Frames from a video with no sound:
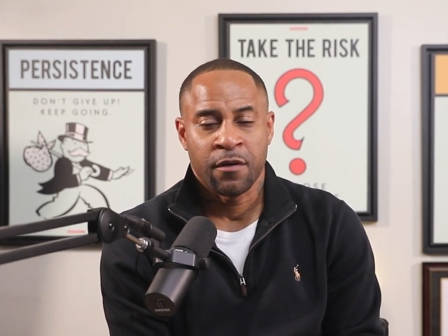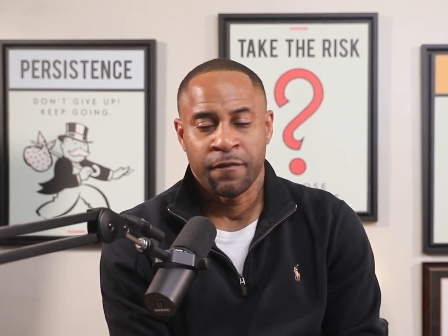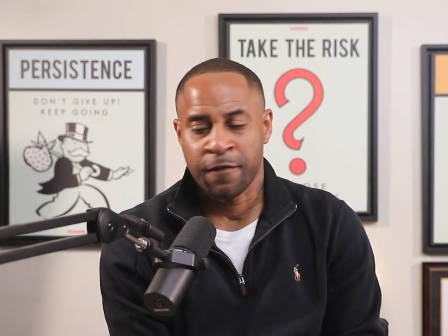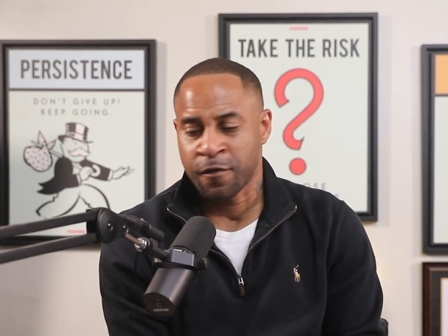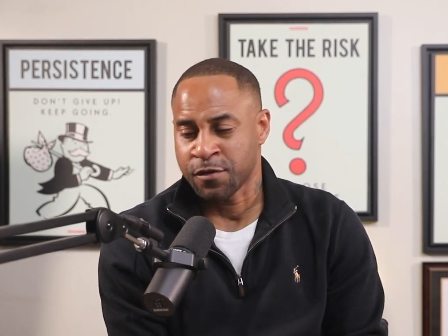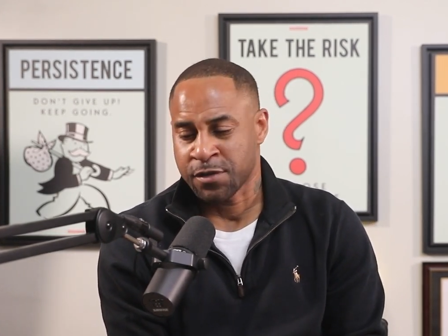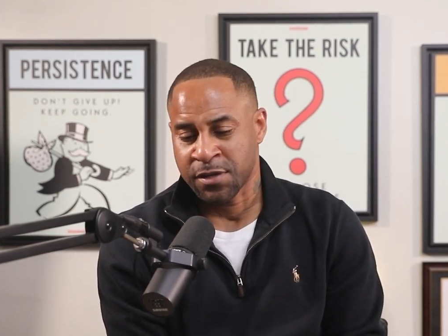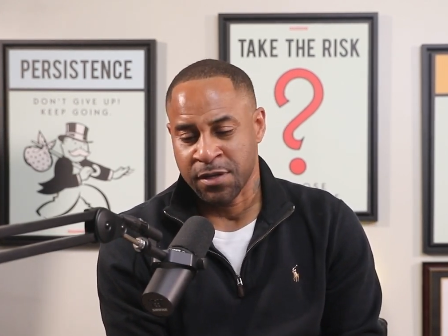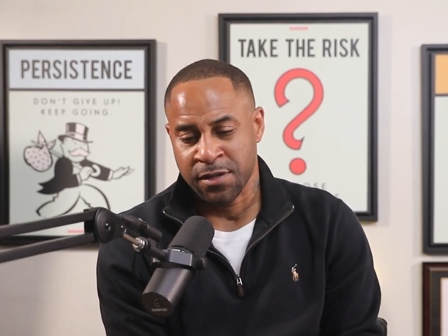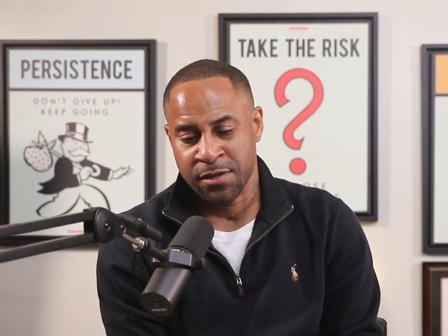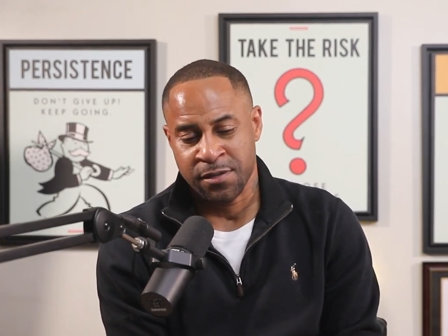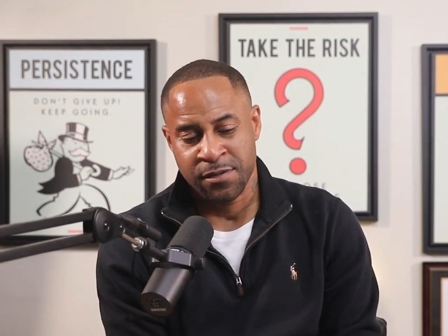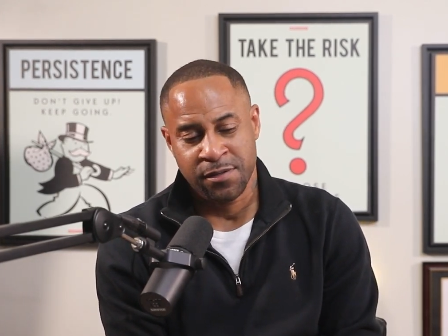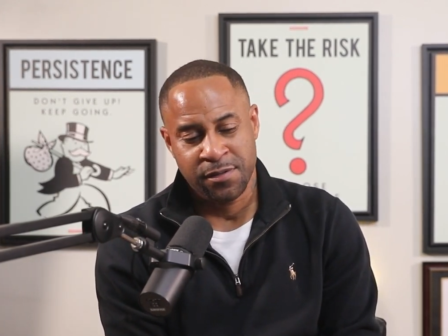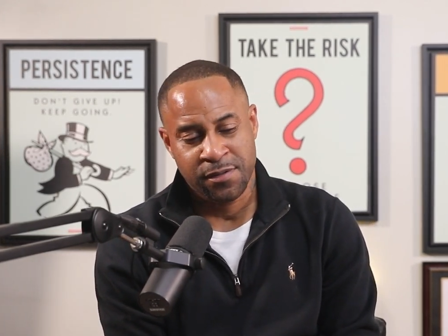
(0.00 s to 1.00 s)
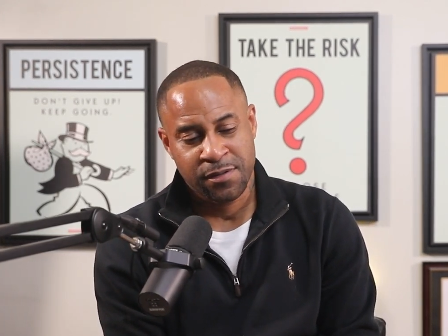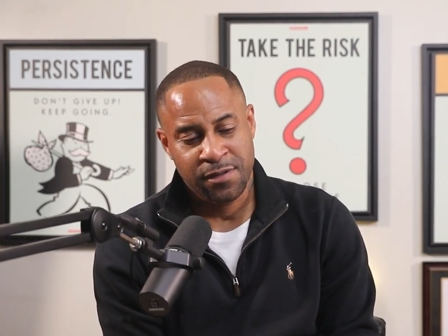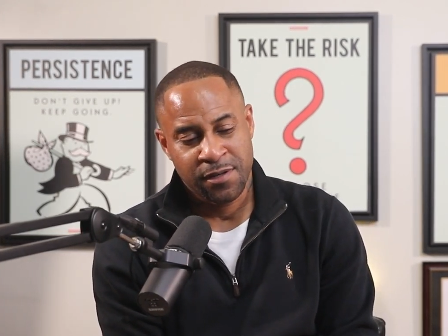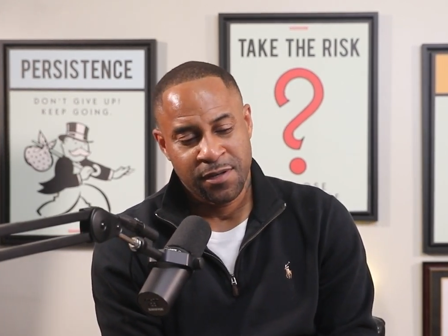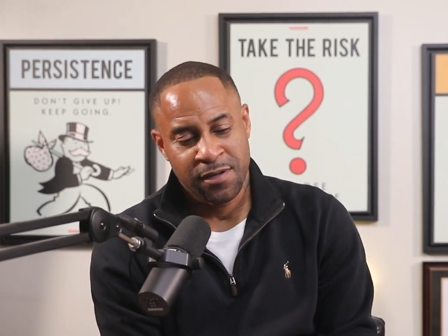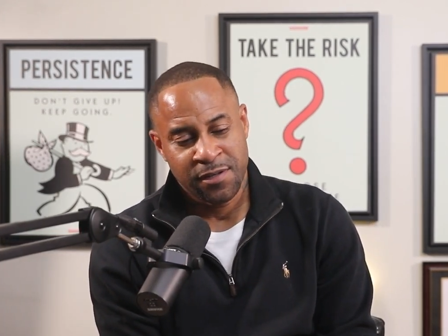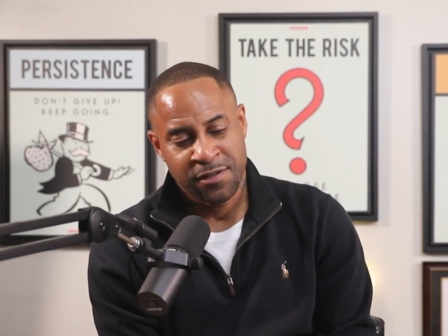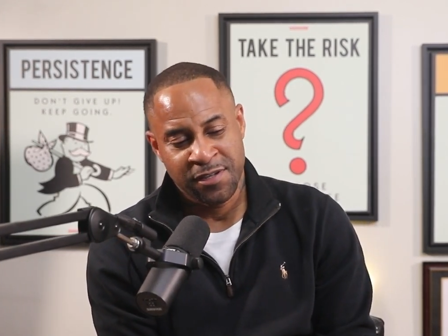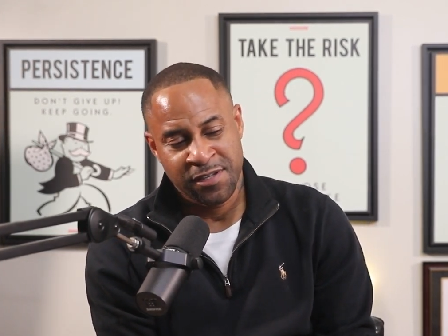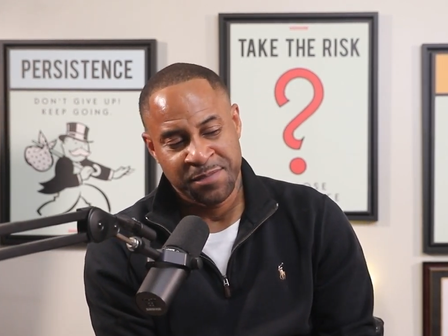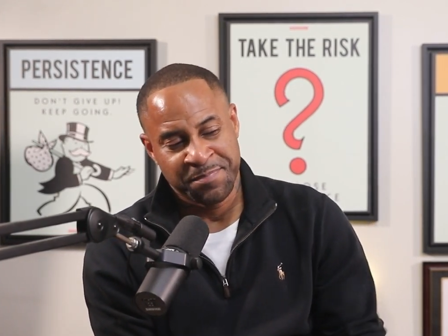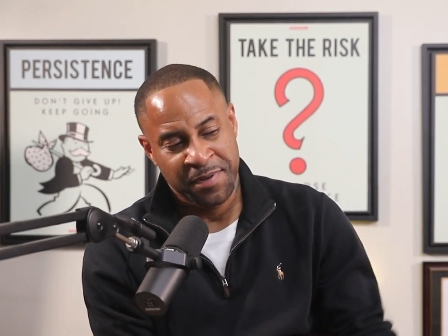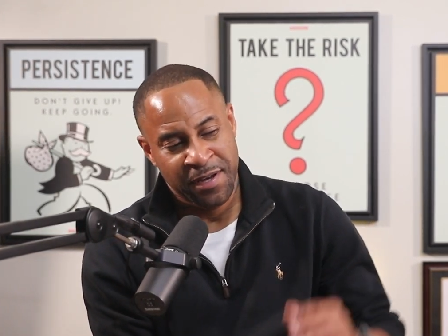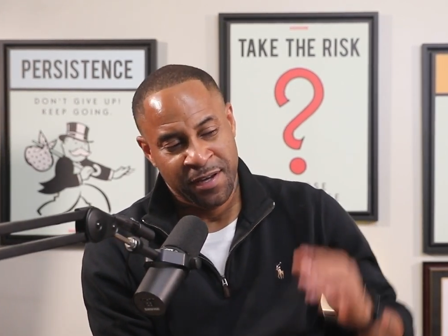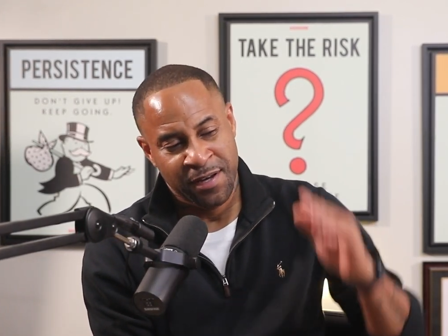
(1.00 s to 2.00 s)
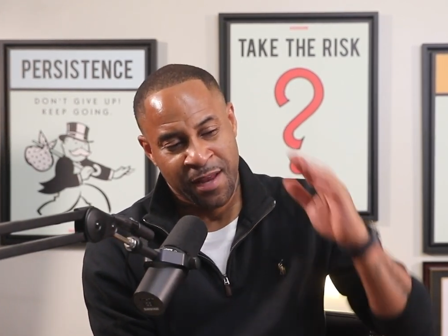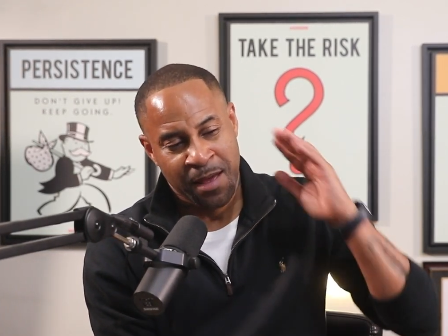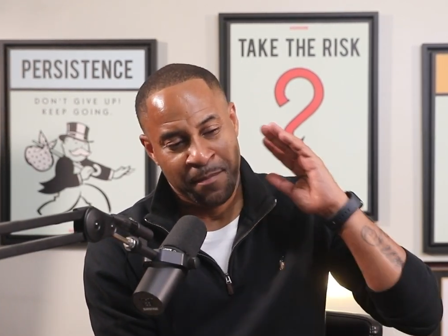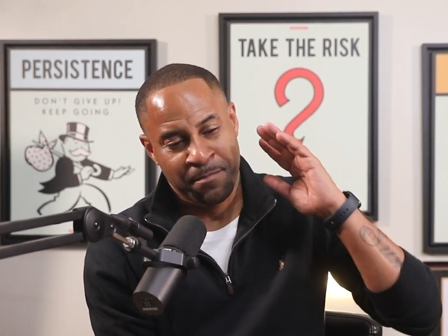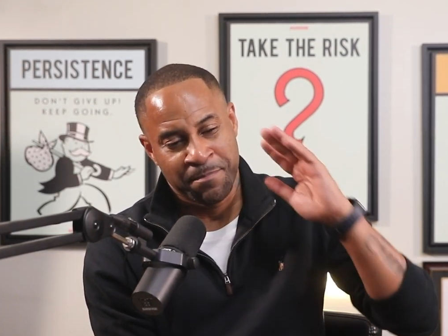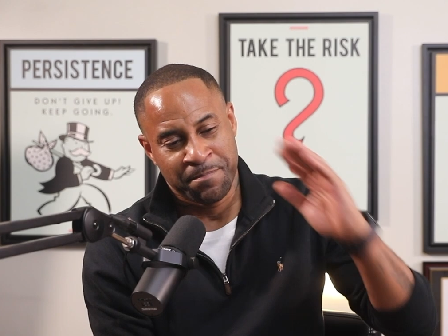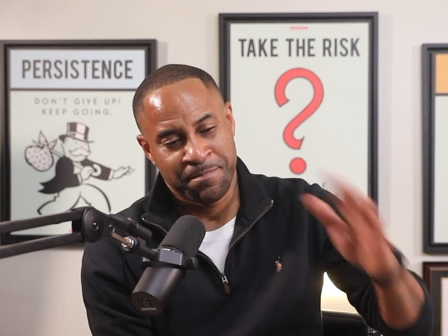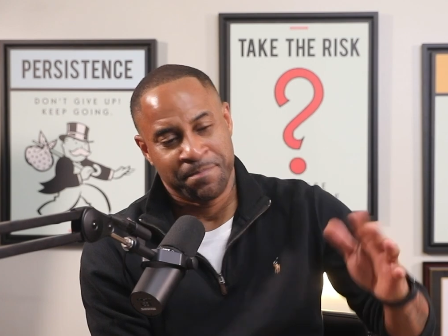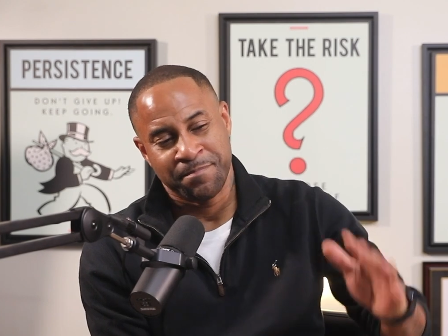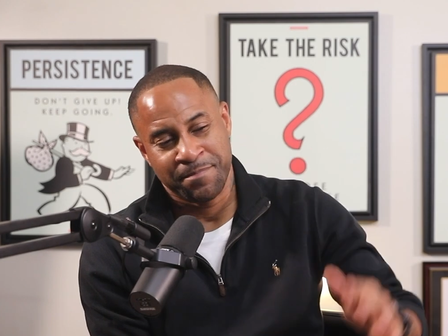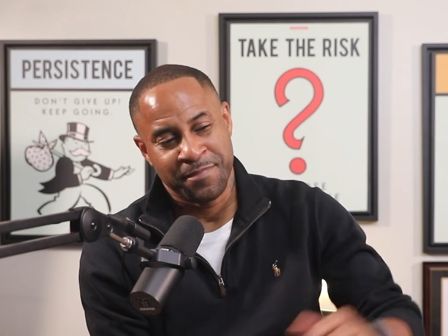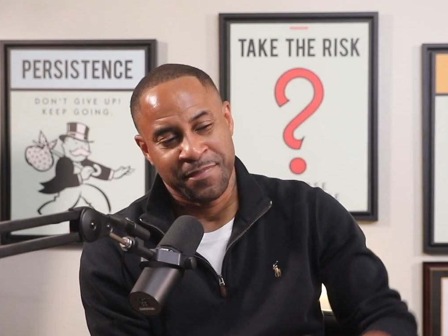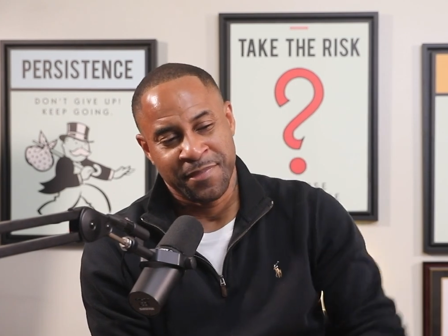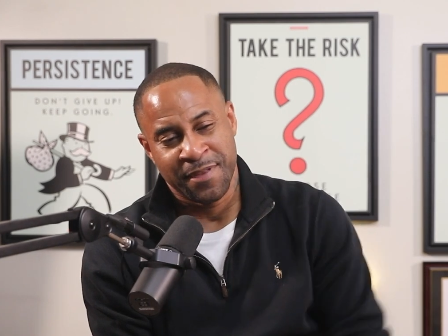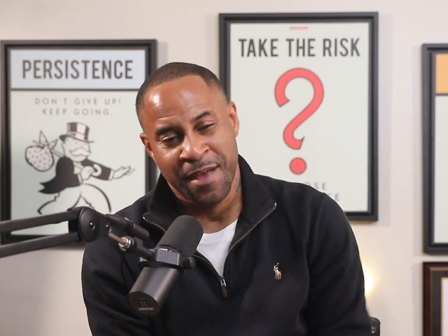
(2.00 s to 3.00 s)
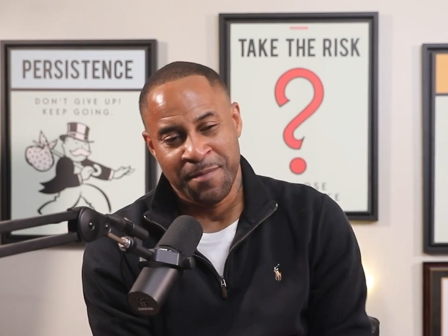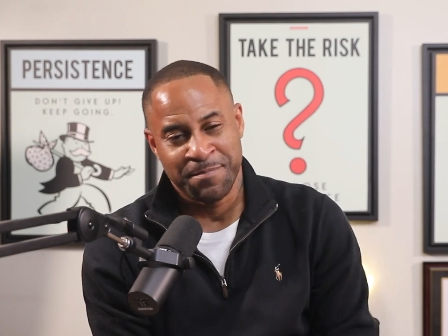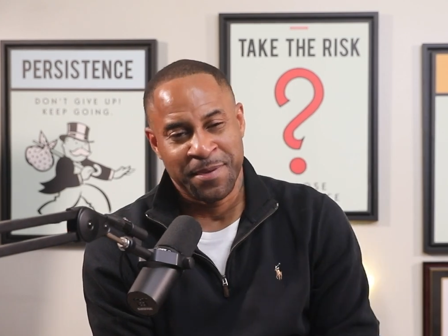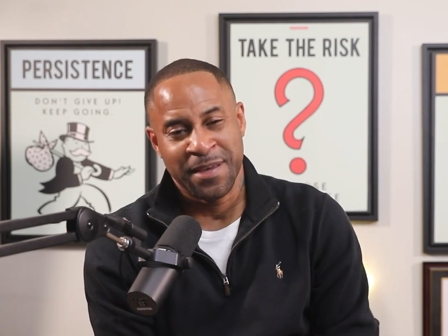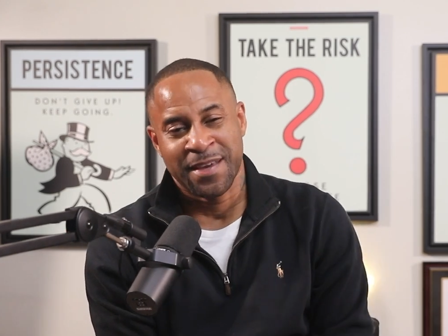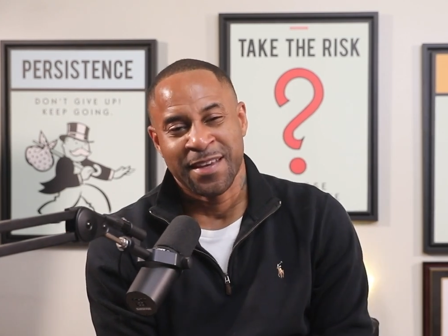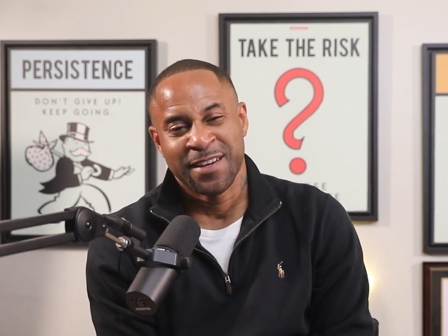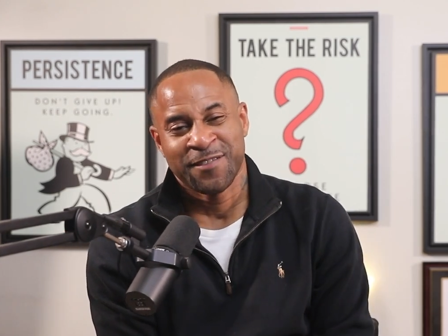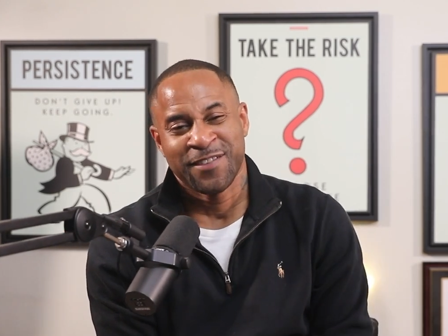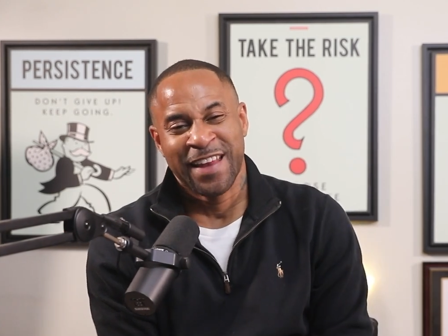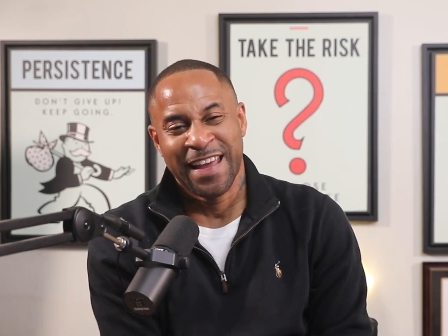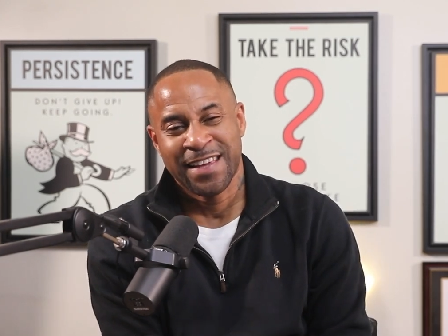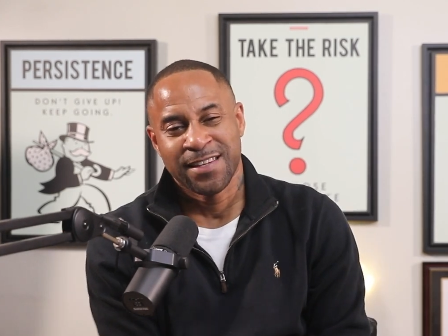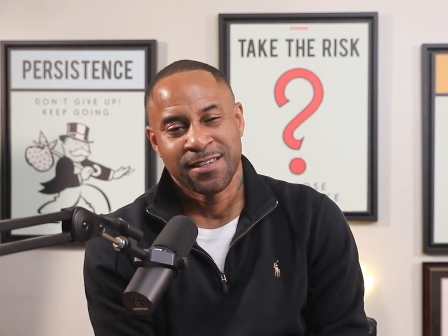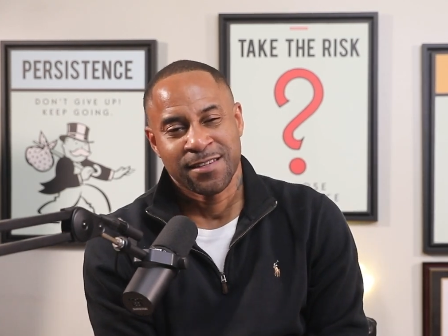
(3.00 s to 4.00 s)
versus just being that beacon of light.